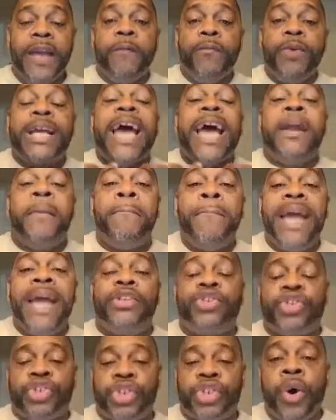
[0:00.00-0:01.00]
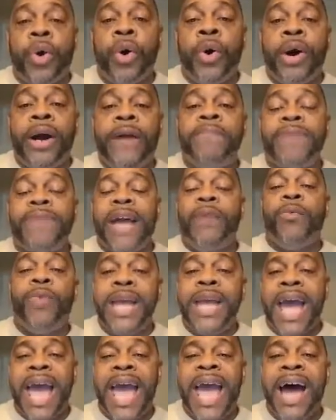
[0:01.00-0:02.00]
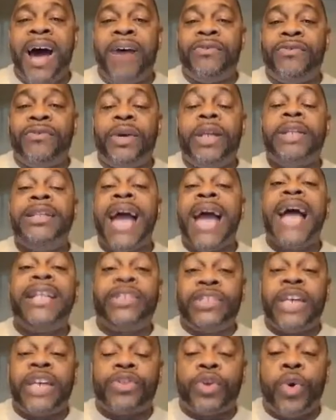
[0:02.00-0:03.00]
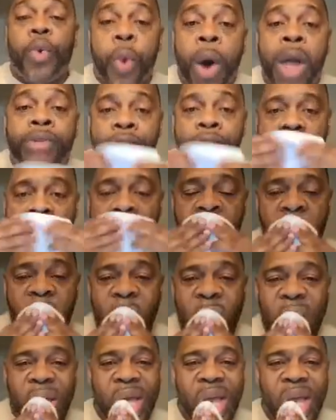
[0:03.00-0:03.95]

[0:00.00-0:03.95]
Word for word: We got to make sure that we have not just quantity,